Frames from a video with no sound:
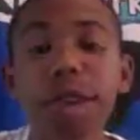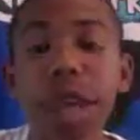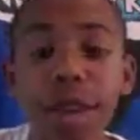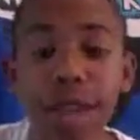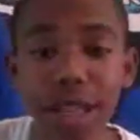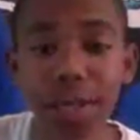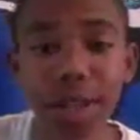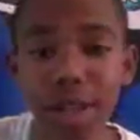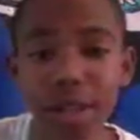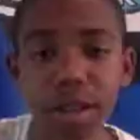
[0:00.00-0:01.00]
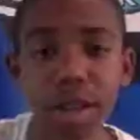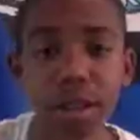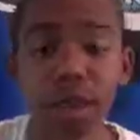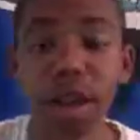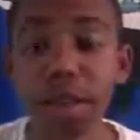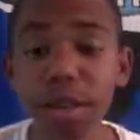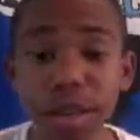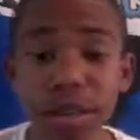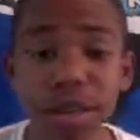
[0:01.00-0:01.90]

very special